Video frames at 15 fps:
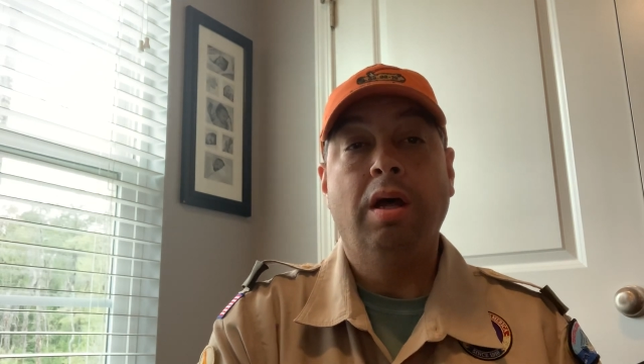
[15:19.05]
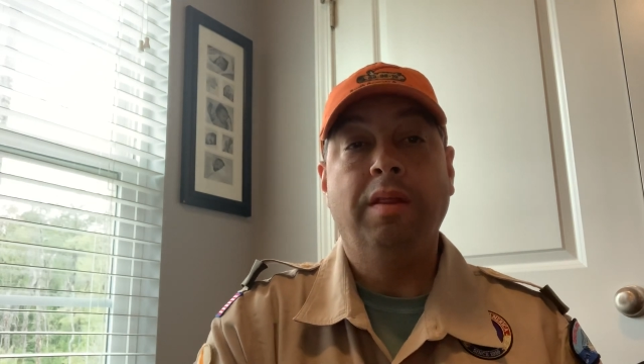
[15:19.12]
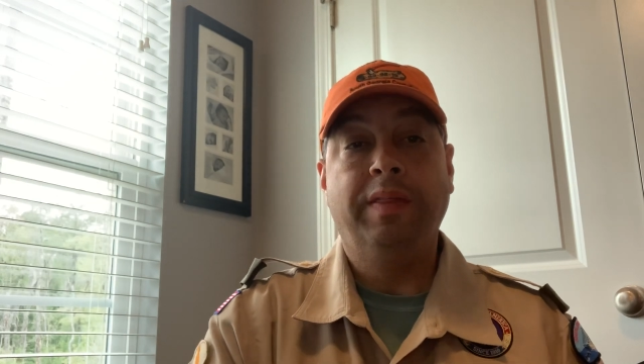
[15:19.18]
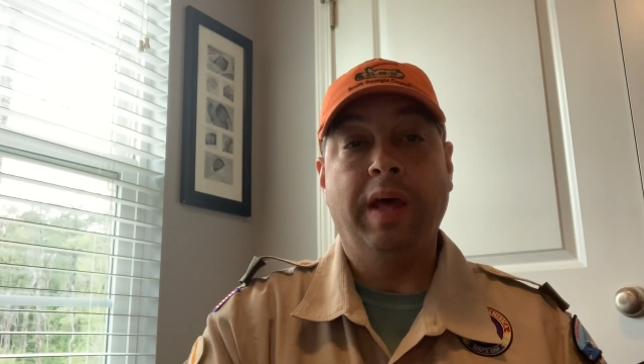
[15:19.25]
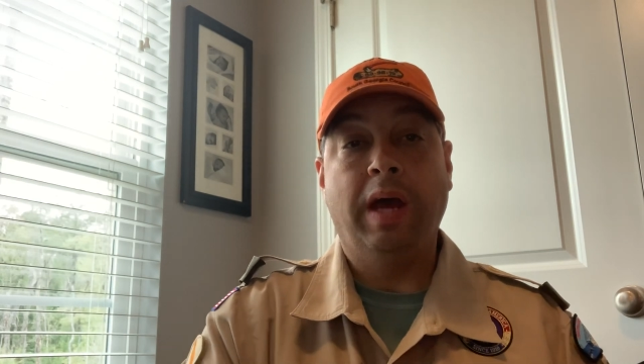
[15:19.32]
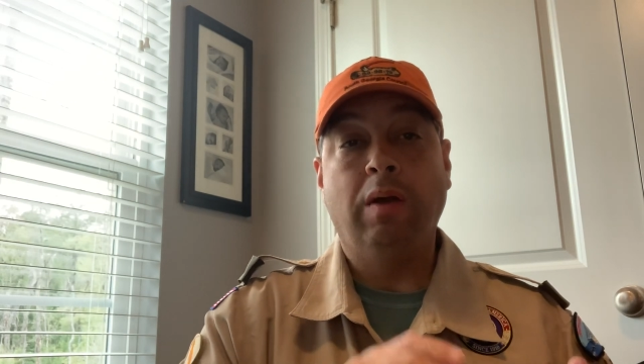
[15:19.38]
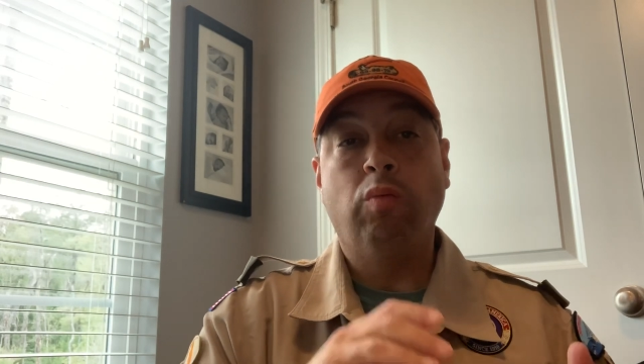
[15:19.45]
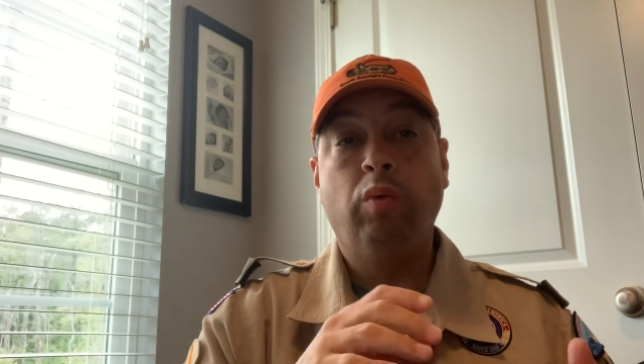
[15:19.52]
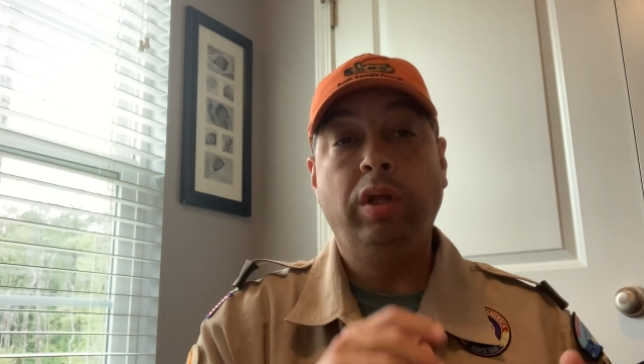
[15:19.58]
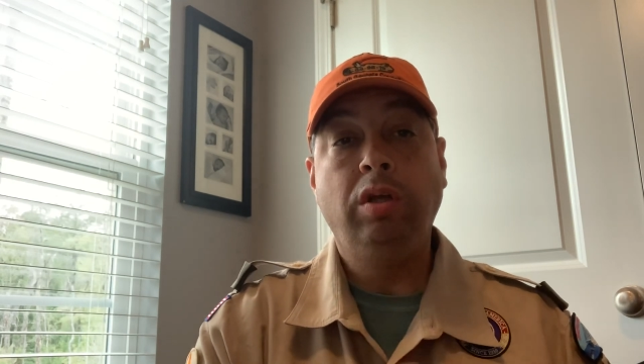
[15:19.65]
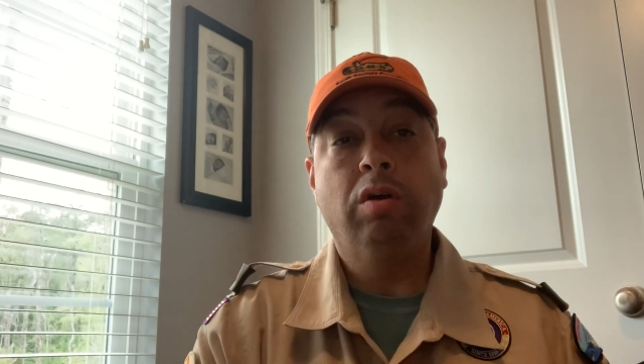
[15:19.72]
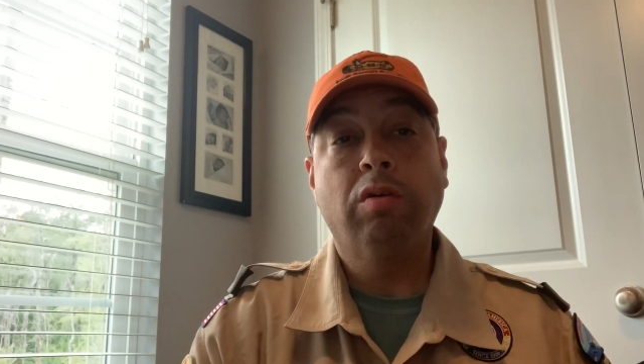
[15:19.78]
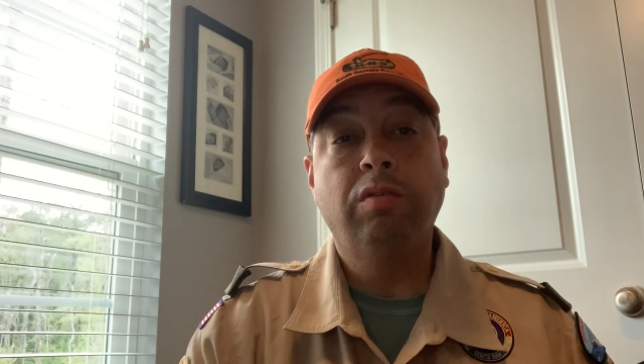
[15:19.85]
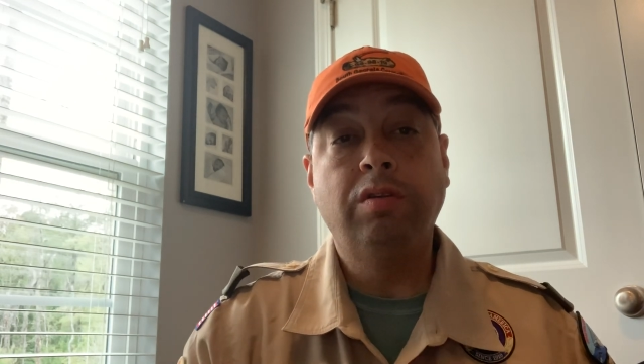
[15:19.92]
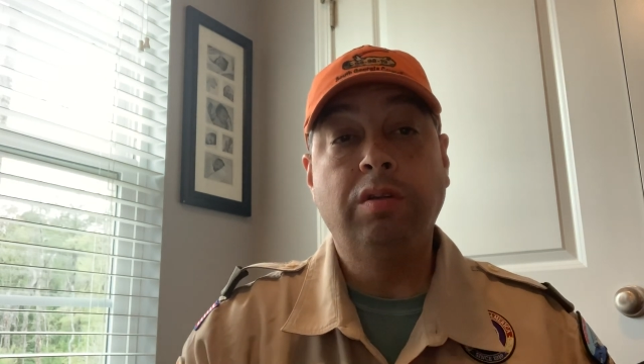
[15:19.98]
that when
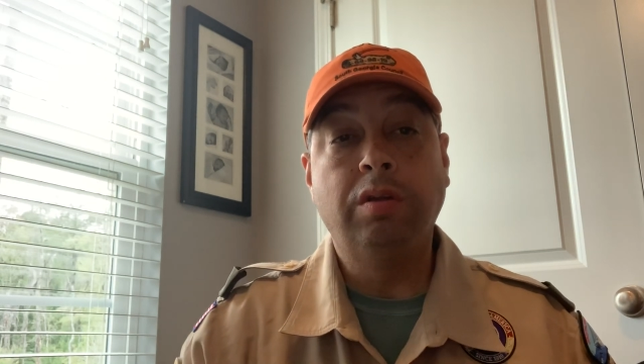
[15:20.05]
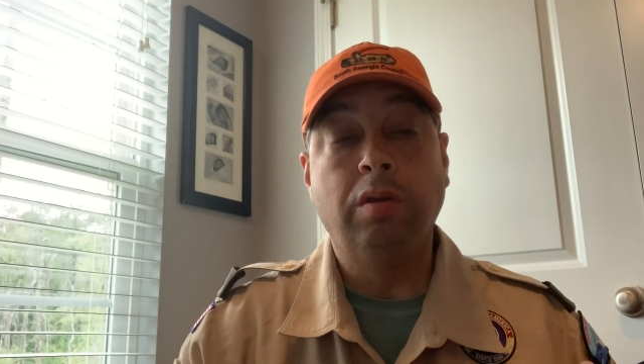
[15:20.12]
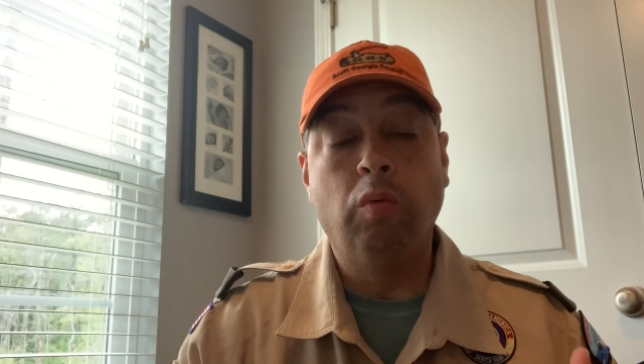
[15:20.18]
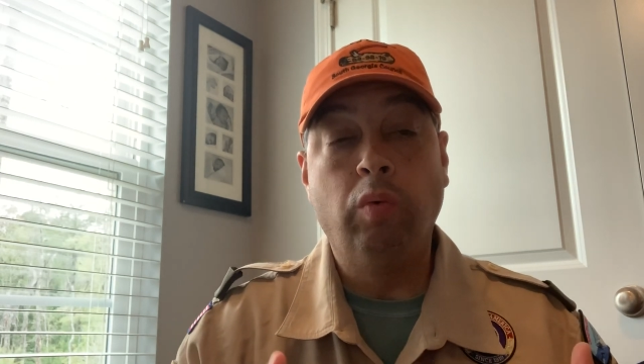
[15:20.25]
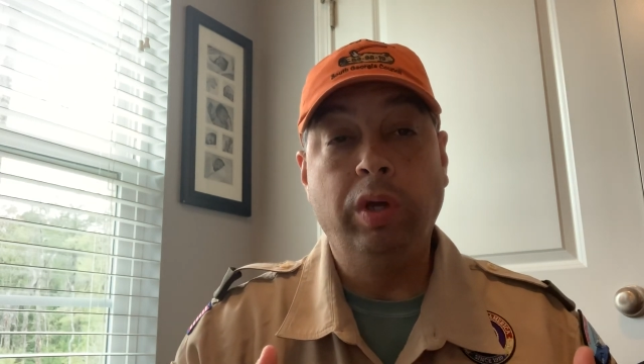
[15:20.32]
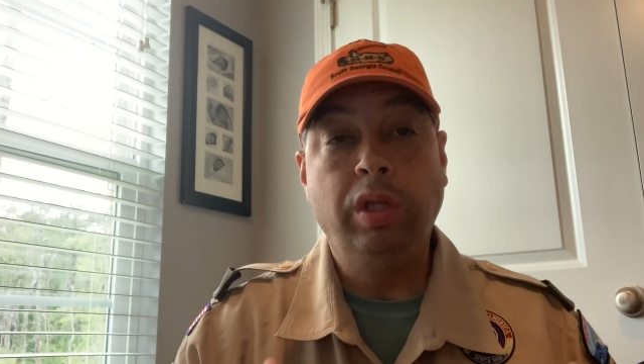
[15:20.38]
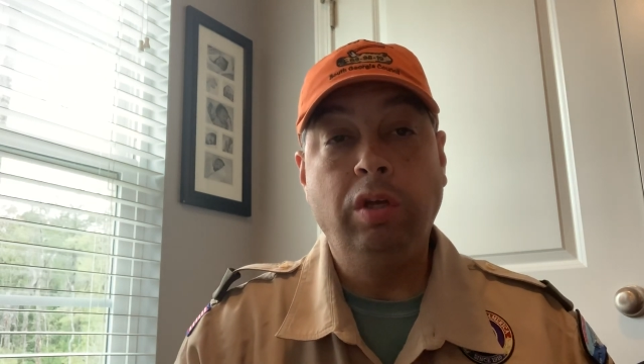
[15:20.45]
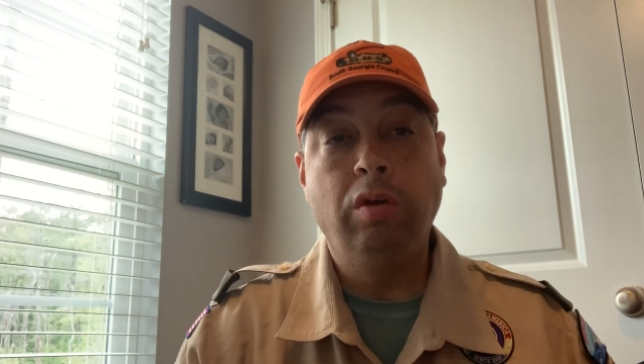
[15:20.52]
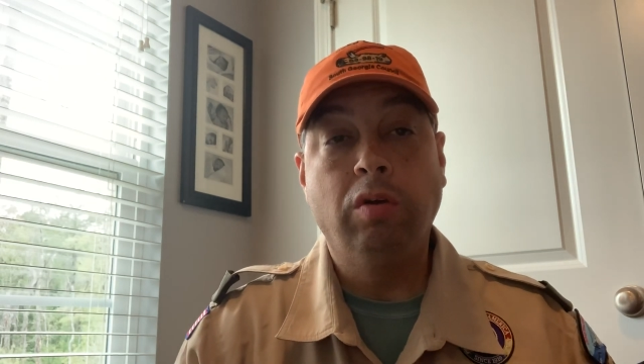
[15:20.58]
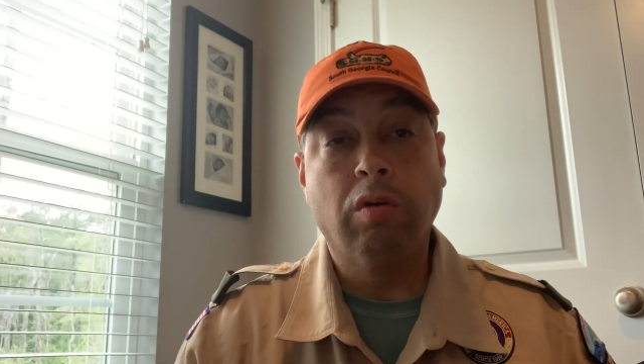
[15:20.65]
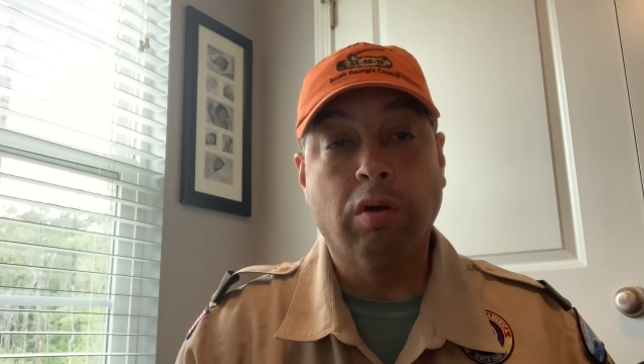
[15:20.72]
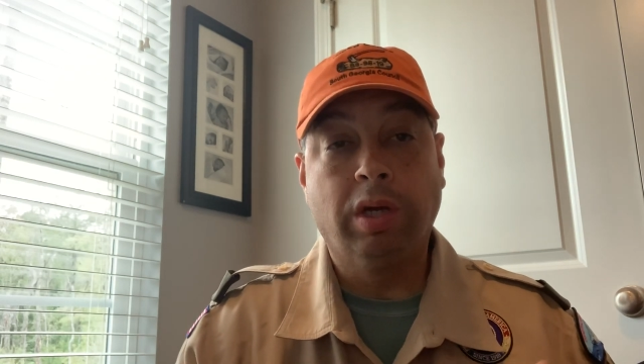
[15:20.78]
you're